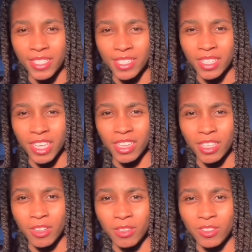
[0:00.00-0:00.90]
They're like
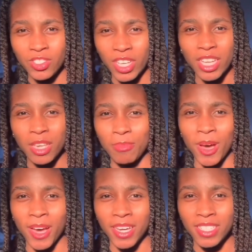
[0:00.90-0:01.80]
little jelly
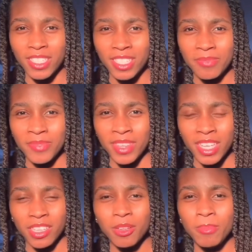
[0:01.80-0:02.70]
pods, like
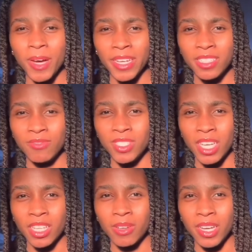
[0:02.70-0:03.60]
little pods of
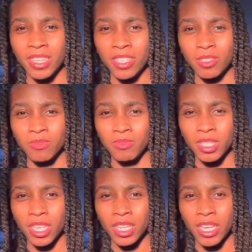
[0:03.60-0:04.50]
jello, and they don't
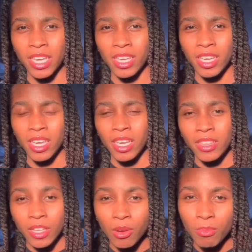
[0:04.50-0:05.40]
really they
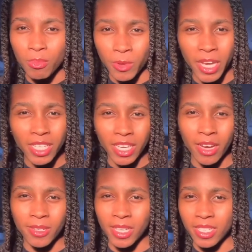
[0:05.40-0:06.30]
don't break
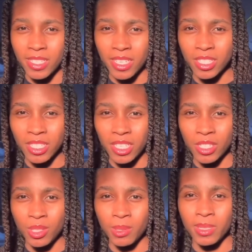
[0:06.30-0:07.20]
down as easily
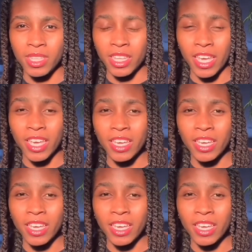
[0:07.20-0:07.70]
as you would think.